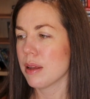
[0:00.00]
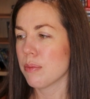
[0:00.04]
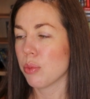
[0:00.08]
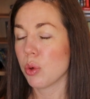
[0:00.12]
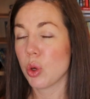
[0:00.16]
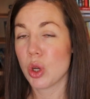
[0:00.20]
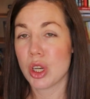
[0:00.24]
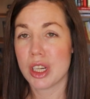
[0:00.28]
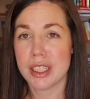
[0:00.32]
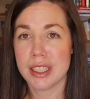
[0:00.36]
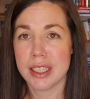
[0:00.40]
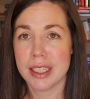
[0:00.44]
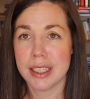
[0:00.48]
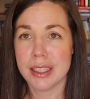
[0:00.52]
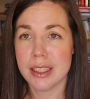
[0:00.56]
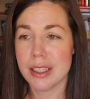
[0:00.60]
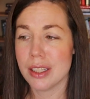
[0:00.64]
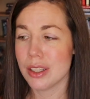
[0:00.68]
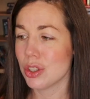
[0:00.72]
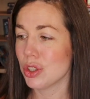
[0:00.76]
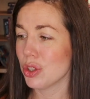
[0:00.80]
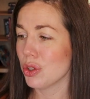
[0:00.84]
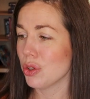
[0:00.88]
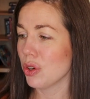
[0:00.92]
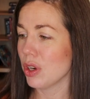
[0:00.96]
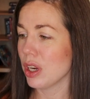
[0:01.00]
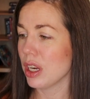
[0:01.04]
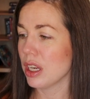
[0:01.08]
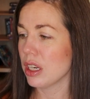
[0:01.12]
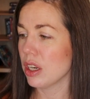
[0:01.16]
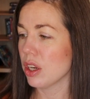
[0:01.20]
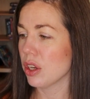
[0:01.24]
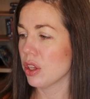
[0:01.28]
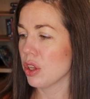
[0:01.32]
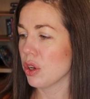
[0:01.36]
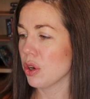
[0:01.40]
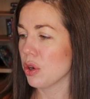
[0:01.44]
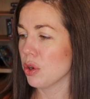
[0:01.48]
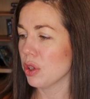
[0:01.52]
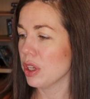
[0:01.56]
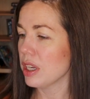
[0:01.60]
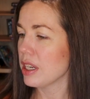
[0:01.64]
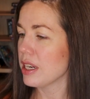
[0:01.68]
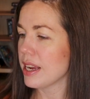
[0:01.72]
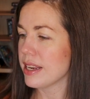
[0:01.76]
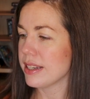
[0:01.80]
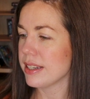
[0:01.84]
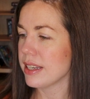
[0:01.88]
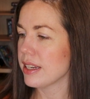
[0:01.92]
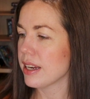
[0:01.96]
Brooklyn during the early
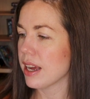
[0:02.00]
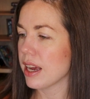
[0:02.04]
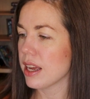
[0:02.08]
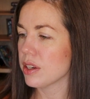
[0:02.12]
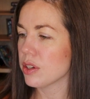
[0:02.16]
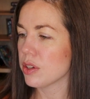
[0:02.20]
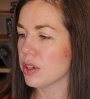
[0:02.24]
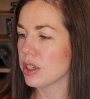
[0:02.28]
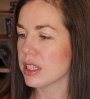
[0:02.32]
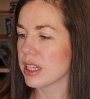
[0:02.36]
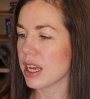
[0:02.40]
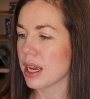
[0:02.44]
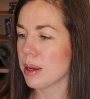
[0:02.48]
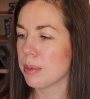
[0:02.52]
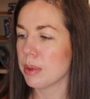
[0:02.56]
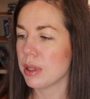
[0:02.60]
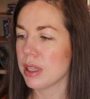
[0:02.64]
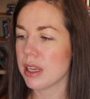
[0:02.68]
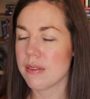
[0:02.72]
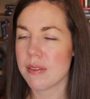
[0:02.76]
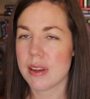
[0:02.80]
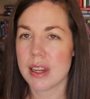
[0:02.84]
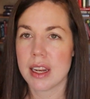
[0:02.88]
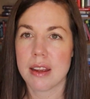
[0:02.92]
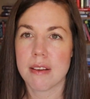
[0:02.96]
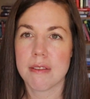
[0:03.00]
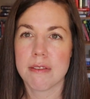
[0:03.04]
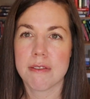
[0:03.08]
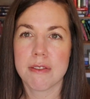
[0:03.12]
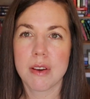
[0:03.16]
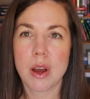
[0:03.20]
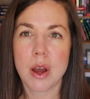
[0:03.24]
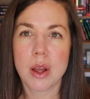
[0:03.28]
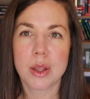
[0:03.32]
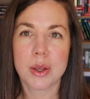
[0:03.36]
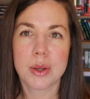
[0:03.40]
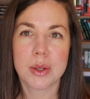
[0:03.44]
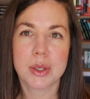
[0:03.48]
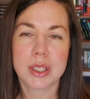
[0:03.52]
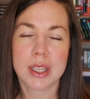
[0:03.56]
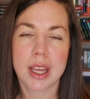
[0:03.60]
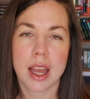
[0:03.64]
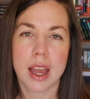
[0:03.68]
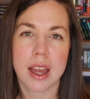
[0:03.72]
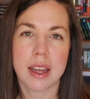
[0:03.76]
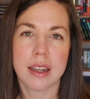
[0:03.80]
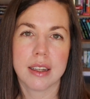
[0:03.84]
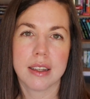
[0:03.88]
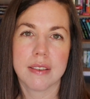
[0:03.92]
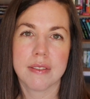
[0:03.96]
1900s, I believe, and it follows
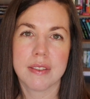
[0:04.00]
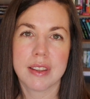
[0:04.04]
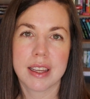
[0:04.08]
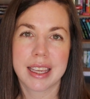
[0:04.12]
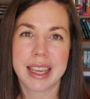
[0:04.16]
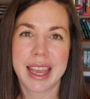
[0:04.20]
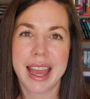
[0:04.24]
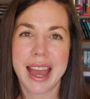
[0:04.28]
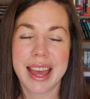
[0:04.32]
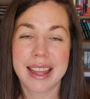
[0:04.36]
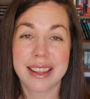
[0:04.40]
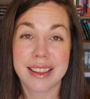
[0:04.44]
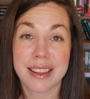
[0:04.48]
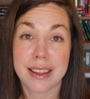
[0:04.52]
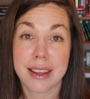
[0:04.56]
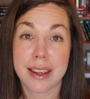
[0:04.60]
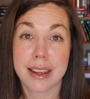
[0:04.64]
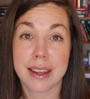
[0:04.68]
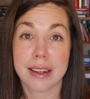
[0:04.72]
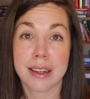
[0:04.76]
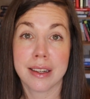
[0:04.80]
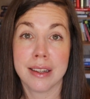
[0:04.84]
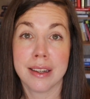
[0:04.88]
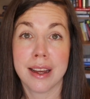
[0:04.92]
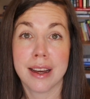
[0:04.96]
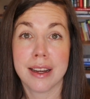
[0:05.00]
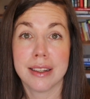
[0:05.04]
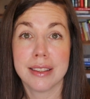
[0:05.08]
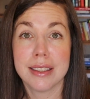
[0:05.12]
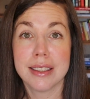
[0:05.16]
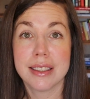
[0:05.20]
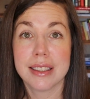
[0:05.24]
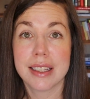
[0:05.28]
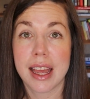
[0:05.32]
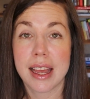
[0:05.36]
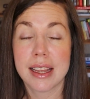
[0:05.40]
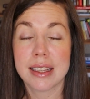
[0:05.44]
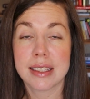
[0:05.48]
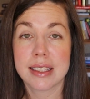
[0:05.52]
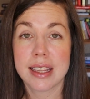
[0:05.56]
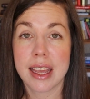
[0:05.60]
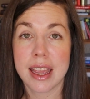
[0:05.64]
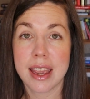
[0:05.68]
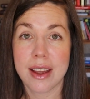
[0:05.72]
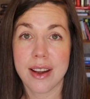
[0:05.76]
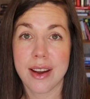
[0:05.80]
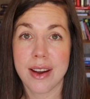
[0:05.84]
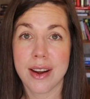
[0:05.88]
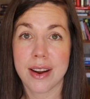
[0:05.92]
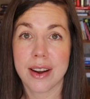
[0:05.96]
kind of the Catholic nuns as
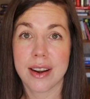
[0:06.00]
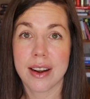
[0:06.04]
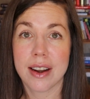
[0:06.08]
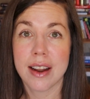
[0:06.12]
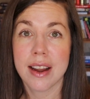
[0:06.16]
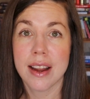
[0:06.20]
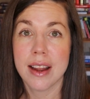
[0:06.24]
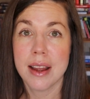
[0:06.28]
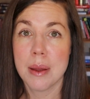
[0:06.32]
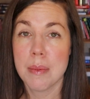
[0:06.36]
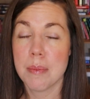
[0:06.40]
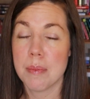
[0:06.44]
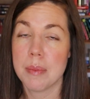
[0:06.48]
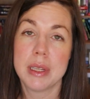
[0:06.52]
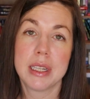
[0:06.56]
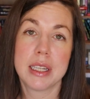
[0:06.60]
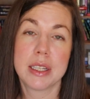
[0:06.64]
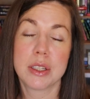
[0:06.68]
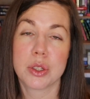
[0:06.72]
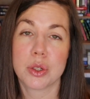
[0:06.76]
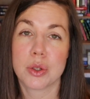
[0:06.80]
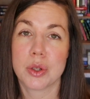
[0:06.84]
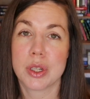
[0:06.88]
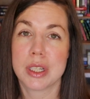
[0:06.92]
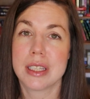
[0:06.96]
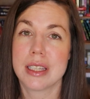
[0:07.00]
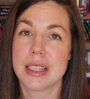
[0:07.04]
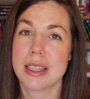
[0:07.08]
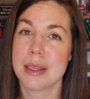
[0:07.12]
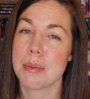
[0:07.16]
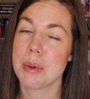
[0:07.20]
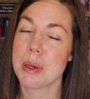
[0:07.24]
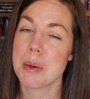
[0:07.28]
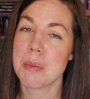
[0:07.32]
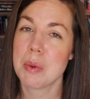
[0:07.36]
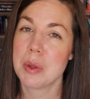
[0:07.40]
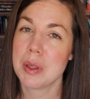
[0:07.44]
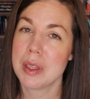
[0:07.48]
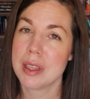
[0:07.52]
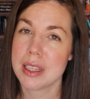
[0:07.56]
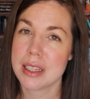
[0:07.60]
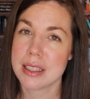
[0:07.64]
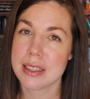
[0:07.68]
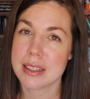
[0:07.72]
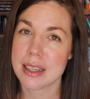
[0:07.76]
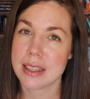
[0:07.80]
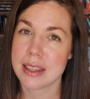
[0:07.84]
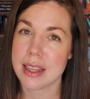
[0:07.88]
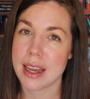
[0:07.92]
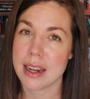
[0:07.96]
they are ministering to the people and
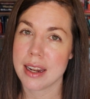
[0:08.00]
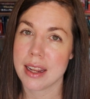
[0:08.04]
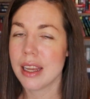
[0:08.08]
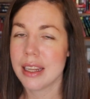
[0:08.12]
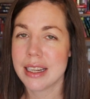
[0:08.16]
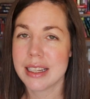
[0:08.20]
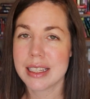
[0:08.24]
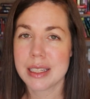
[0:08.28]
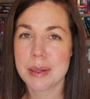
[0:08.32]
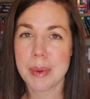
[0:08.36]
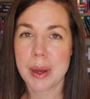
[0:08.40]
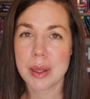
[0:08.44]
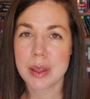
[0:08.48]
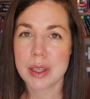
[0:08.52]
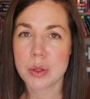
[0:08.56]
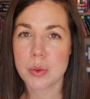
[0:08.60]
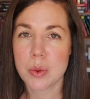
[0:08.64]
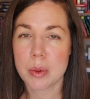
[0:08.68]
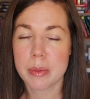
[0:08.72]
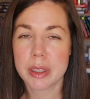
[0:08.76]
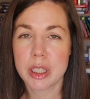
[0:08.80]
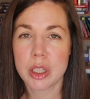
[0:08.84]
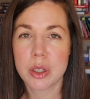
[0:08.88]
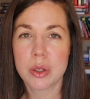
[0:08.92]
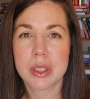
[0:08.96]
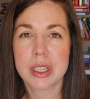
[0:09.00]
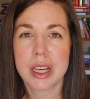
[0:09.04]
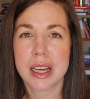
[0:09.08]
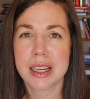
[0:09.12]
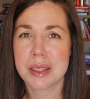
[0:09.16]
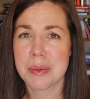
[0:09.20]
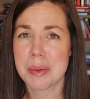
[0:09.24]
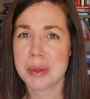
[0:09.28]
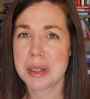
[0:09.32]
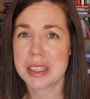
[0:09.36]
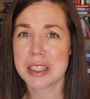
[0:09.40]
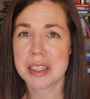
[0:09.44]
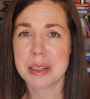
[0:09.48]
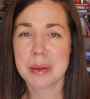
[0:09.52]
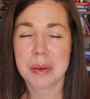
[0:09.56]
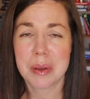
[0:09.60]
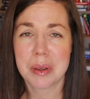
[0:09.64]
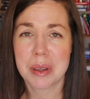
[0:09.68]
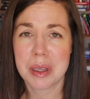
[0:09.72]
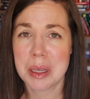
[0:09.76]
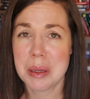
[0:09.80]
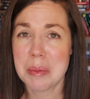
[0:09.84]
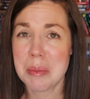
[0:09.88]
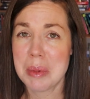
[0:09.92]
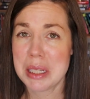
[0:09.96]
things like that. And it's about this woman whose husband
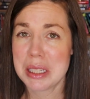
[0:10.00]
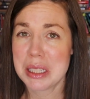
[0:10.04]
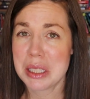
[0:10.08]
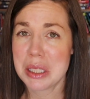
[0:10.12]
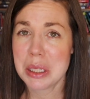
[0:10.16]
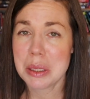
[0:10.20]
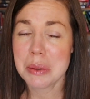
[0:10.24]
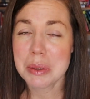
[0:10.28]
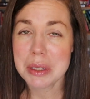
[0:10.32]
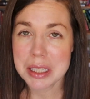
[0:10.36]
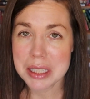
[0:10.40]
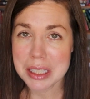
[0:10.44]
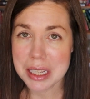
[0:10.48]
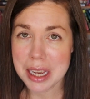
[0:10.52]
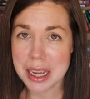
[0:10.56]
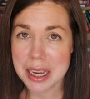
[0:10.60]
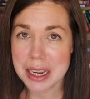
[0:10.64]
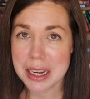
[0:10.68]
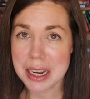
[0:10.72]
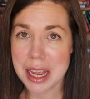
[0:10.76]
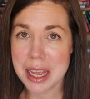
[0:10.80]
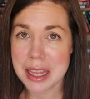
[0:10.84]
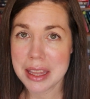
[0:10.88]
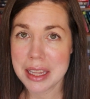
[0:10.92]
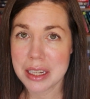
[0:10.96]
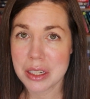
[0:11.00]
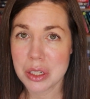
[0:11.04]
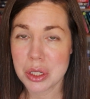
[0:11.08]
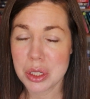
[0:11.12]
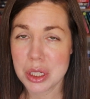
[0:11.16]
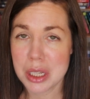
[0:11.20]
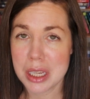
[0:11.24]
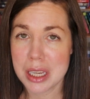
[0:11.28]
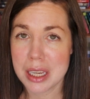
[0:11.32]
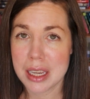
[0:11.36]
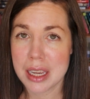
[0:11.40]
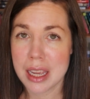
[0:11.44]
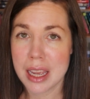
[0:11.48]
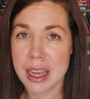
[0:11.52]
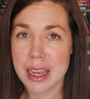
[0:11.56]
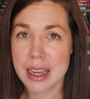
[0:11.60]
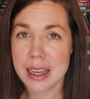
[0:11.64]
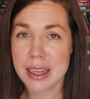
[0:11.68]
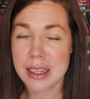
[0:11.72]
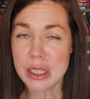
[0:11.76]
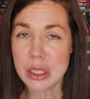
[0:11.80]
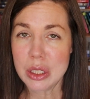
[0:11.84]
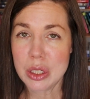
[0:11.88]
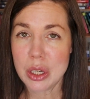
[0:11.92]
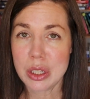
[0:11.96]
commits suicide, and then she
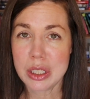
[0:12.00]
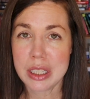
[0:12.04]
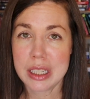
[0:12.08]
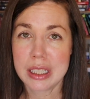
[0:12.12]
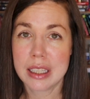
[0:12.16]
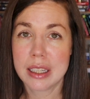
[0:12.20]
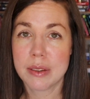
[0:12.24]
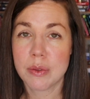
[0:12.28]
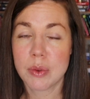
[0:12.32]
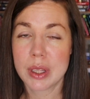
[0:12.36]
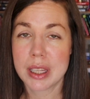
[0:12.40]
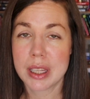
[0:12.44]
starts to live